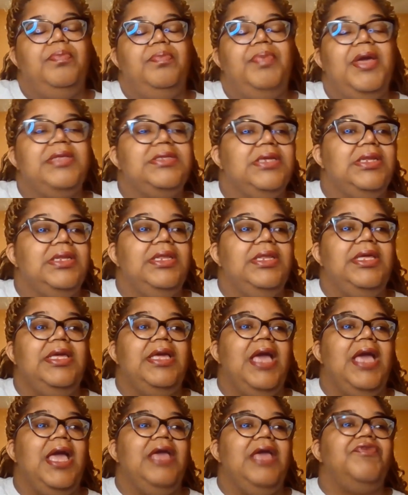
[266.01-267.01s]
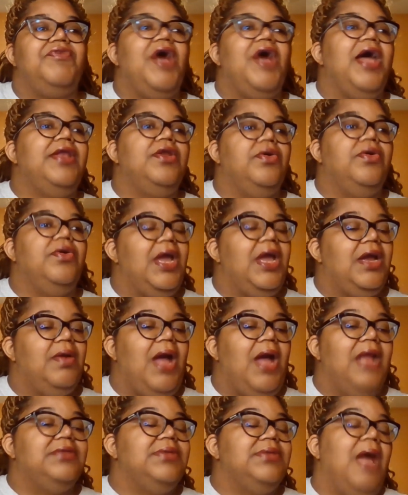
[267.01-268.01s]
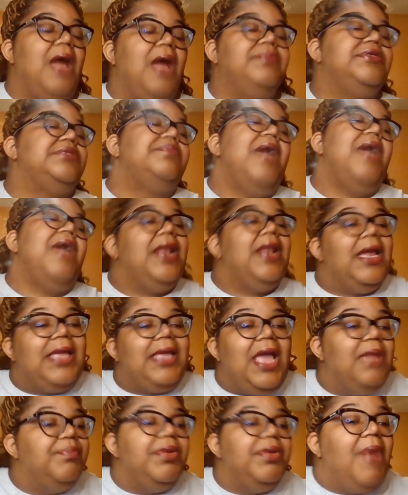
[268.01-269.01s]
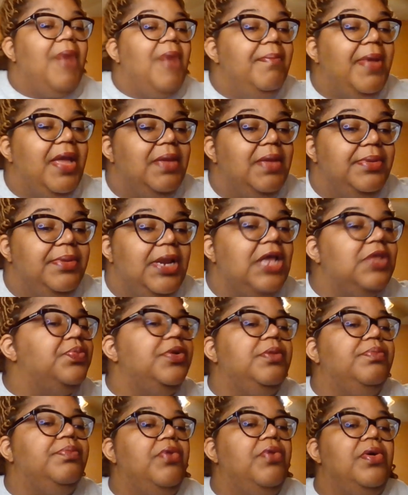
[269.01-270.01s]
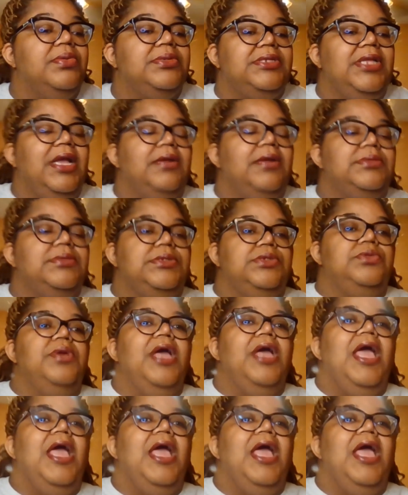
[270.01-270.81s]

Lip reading: basically, if I had known, I'm just mad I can't bring my baby. That's what it boils down to.